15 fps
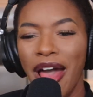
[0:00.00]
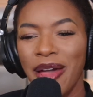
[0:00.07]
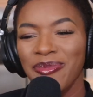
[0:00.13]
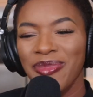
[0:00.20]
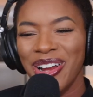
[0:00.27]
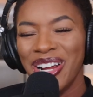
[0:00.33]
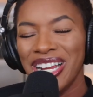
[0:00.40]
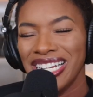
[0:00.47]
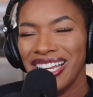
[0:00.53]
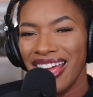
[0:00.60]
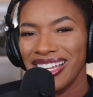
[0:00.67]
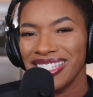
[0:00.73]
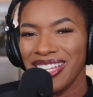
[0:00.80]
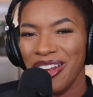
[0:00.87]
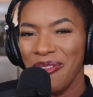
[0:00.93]
I'm very
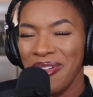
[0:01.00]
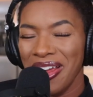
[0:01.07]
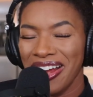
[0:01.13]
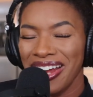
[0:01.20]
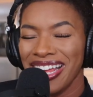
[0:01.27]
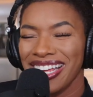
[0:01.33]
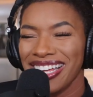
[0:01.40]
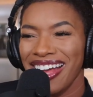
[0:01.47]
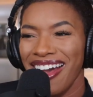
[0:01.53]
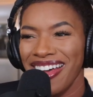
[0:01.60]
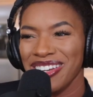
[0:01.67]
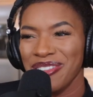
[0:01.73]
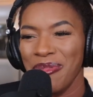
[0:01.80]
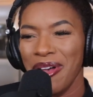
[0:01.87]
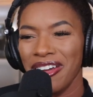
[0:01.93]
nice and I'm very
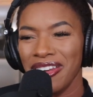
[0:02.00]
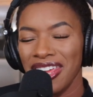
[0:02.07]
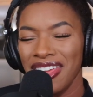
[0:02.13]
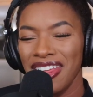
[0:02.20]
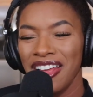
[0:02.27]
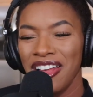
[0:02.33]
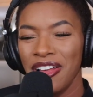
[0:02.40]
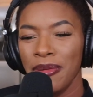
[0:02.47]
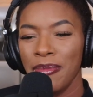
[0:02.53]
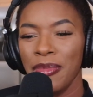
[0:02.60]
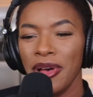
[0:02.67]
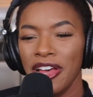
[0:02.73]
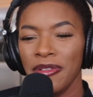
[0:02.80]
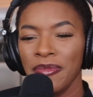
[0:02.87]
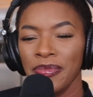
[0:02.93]
kind about it,
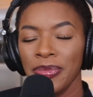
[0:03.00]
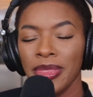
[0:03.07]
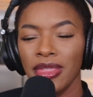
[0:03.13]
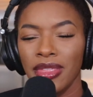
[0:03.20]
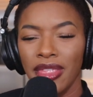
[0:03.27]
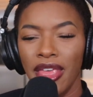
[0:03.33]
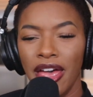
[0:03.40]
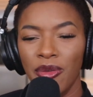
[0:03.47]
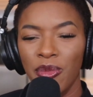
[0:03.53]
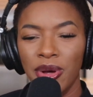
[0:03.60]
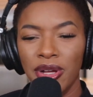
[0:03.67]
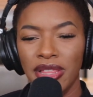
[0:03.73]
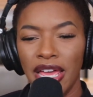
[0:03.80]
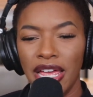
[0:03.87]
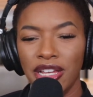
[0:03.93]
but I
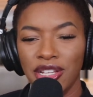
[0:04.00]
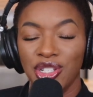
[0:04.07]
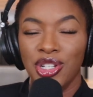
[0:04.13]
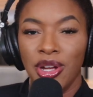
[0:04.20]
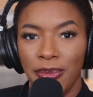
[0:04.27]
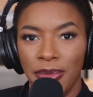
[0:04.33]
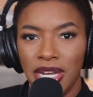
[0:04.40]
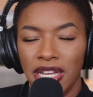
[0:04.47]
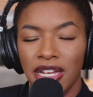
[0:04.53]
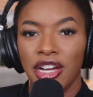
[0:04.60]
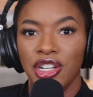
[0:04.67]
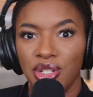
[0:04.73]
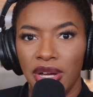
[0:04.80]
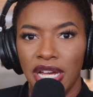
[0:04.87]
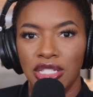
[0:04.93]
will like jump in and
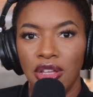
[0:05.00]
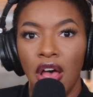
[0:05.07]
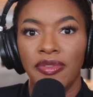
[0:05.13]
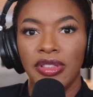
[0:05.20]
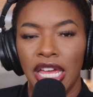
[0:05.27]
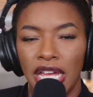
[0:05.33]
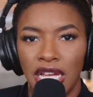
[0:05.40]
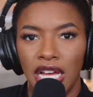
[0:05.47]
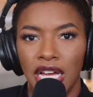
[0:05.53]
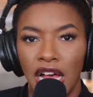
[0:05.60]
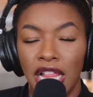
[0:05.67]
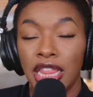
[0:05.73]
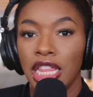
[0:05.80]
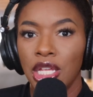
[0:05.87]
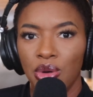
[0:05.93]
cut you guys off like
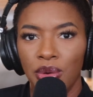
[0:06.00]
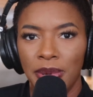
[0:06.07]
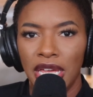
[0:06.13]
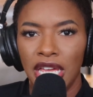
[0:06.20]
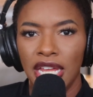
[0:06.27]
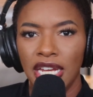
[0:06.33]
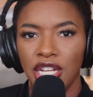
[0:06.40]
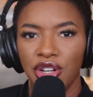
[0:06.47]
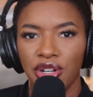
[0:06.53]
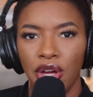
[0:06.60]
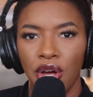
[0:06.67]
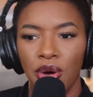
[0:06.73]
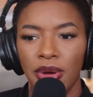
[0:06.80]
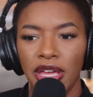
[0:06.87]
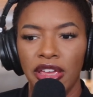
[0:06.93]
a little bit, you
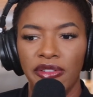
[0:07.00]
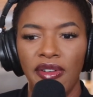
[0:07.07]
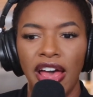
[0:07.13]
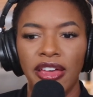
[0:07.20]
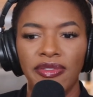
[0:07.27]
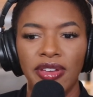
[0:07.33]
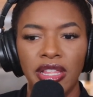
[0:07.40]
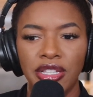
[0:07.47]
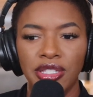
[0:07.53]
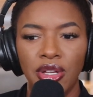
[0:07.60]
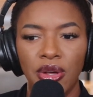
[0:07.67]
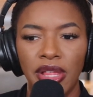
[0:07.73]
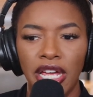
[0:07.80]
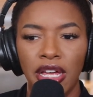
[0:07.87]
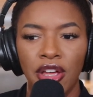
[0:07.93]
know, if I feel as
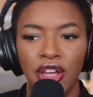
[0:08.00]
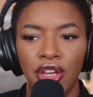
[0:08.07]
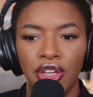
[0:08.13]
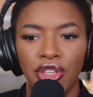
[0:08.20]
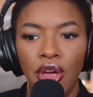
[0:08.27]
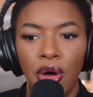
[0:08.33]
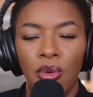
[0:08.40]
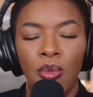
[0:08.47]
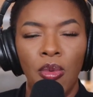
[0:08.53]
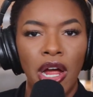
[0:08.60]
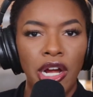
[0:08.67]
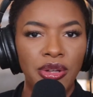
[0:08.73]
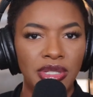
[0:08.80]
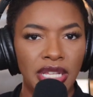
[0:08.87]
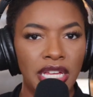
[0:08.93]
though like, yo, why
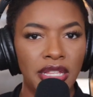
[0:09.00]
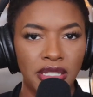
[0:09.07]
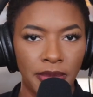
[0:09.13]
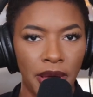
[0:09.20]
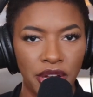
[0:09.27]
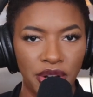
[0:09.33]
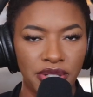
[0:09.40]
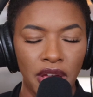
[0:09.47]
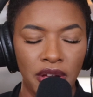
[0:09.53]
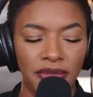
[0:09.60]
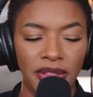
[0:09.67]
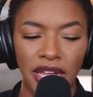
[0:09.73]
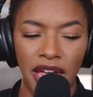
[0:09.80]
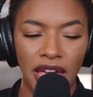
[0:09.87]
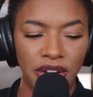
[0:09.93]
are you saying this about yourself?
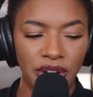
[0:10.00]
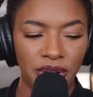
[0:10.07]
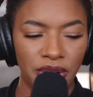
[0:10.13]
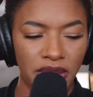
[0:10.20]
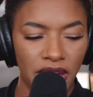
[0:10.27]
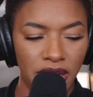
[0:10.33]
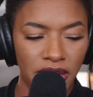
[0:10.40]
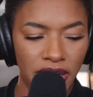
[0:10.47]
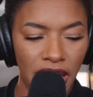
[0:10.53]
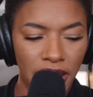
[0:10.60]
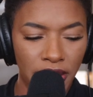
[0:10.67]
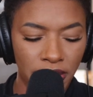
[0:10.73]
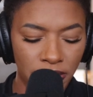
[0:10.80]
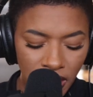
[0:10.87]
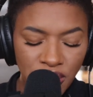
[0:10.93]
Like I had a girl the other
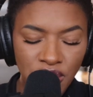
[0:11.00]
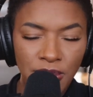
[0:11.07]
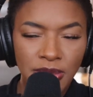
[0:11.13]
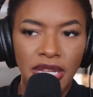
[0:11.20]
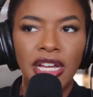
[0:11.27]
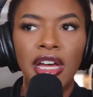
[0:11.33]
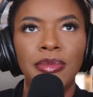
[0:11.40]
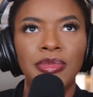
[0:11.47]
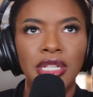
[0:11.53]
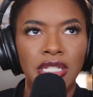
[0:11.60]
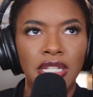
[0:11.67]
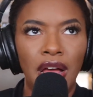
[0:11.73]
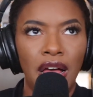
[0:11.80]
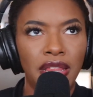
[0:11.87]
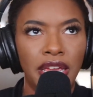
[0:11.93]
day and she was like, I'm just
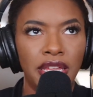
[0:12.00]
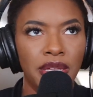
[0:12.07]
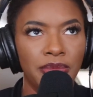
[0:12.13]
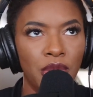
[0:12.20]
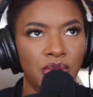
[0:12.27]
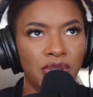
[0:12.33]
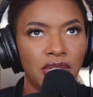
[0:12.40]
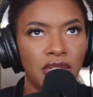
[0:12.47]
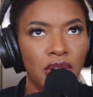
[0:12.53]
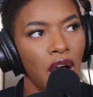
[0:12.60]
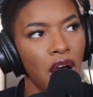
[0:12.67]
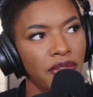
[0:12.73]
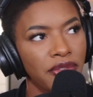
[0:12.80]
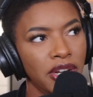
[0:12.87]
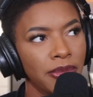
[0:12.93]
not like the most
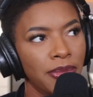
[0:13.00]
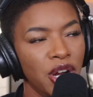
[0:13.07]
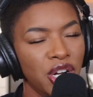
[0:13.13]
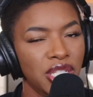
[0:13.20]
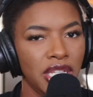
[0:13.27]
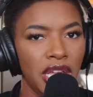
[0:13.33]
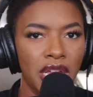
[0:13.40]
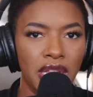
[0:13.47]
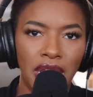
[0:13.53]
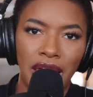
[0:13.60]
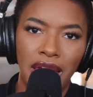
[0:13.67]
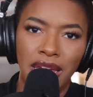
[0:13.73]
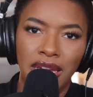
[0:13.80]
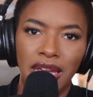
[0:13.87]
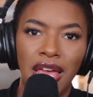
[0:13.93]
confident person.
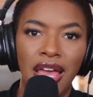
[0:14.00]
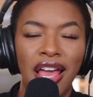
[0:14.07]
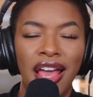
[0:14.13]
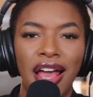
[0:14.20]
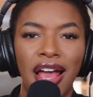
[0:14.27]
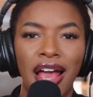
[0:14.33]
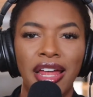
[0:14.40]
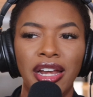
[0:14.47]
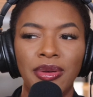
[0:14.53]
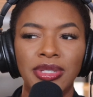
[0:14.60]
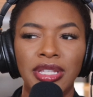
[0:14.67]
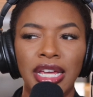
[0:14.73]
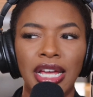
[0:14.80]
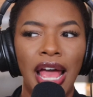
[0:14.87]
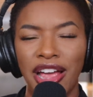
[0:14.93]
Like, and I
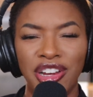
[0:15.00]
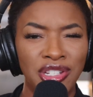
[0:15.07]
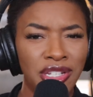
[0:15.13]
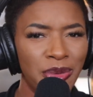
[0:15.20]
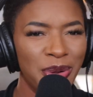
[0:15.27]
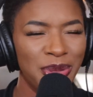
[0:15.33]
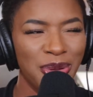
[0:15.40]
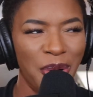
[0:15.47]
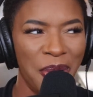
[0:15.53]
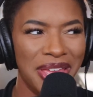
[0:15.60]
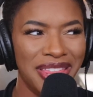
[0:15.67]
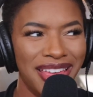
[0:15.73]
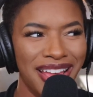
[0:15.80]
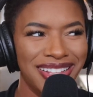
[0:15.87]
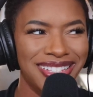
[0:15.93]
was like, actually, we're
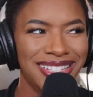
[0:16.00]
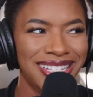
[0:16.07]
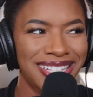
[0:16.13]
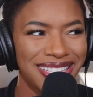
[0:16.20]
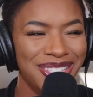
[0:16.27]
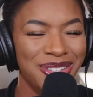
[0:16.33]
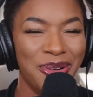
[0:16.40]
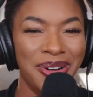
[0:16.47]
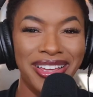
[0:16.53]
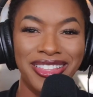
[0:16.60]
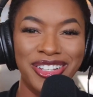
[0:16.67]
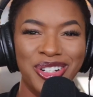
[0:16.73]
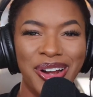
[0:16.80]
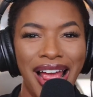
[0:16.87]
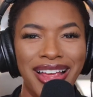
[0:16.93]
throwing that story in
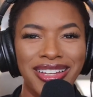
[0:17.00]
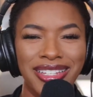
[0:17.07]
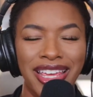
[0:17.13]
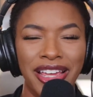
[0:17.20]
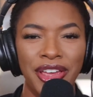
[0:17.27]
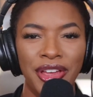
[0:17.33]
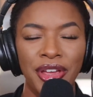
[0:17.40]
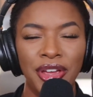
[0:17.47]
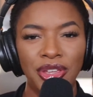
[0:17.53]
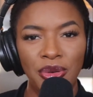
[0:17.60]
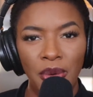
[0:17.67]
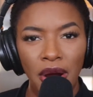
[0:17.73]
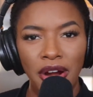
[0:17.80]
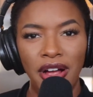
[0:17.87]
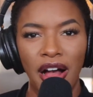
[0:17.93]
the trash. Like,
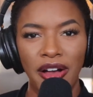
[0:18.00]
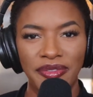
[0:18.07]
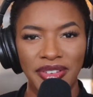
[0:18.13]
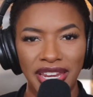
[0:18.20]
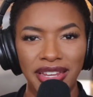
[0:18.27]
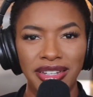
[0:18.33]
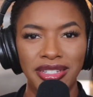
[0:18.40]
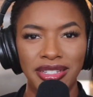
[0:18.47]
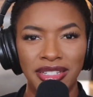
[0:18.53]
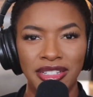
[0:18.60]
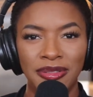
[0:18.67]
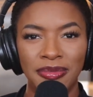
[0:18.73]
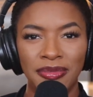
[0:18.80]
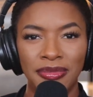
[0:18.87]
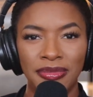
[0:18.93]
you are confident.
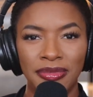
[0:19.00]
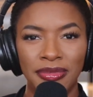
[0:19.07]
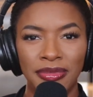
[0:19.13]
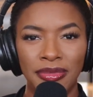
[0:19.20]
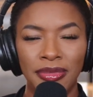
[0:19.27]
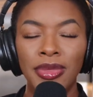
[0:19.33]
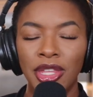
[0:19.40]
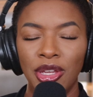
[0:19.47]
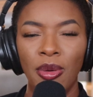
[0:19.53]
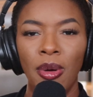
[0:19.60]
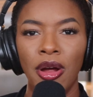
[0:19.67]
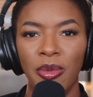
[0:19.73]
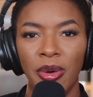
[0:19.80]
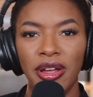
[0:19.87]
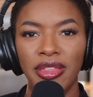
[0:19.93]
You
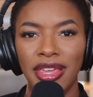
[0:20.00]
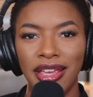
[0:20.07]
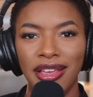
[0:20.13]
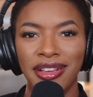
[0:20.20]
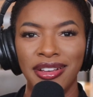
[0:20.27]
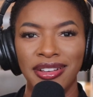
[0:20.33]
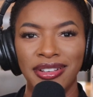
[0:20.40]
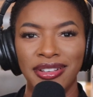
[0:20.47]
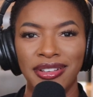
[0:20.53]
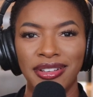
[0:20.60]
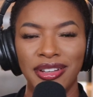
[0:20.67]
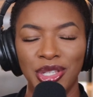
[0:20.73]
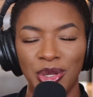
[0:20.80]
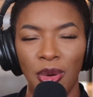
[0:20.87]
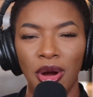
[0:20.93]
are worthy.
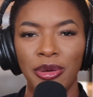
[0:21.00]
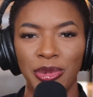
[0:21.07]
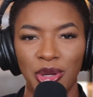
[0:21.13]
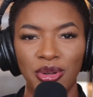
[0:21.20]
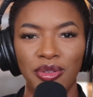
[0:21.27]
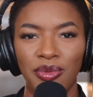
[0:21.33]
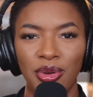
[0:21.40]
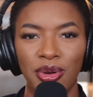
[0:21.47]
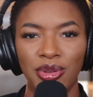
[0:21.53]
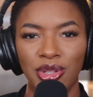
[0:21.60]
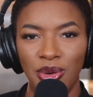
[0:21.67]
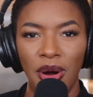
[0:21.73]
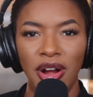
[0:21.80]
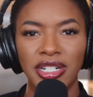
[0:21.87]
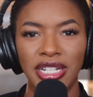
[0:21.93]
You are beautiful.
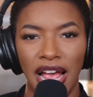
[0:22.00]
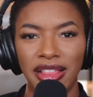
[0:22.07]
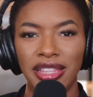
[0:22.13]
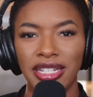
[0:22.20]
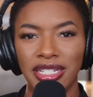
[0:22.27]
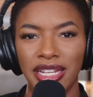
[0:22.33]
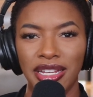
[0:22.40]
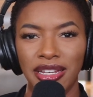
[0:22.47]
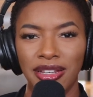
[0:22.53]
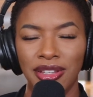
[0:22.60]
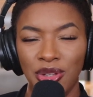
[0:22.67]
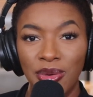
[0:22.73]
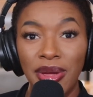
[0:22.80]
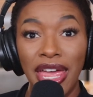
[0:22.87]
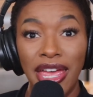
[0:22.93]
You are talented.
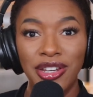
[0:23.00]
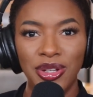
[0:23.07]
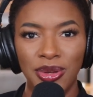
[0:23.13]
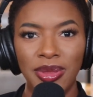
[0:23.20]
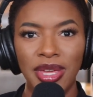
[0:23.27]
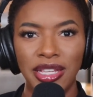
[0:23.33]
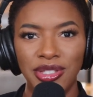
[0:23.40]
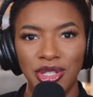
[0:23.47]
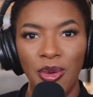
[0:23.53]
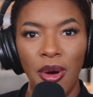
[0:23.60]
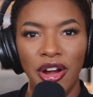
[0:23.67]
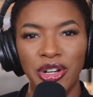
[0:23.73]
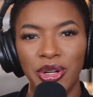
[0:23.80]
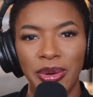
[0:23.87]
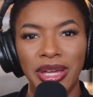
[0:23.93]
You can do this. You
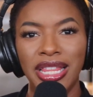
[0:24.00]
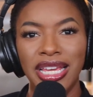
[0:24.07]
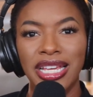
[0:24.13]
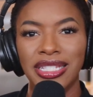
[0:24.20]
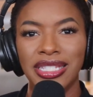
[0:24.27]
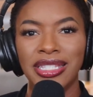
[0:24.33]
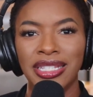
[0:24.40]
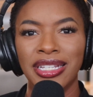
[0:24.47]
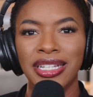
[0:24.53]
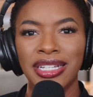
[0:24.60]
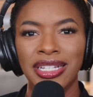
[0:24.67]
are doing this.